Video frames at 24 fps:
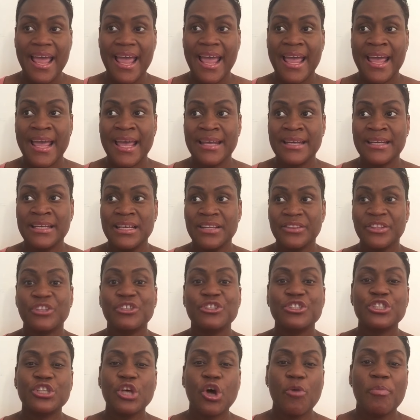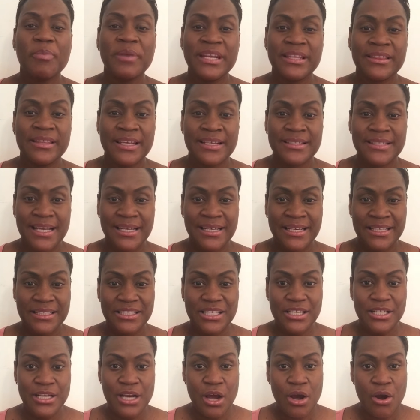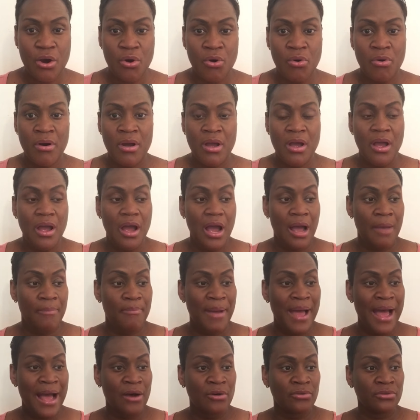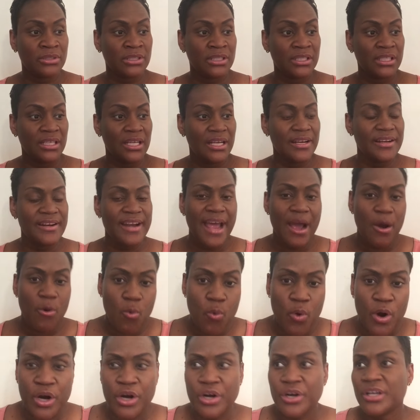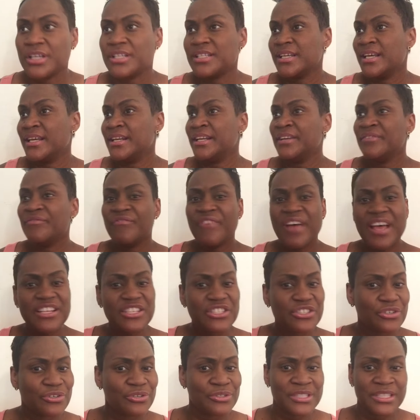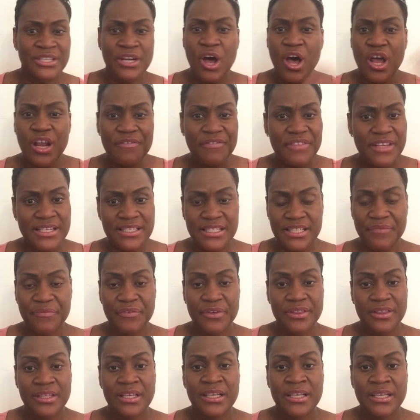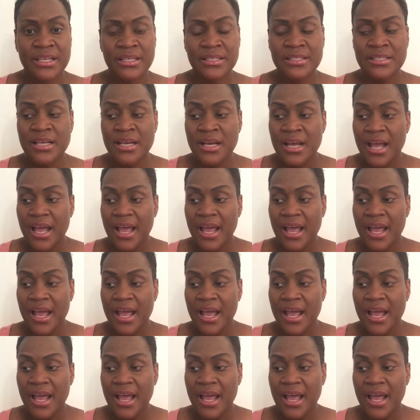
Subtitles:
and there's so many things I need to know about networks and investors and all of these different things.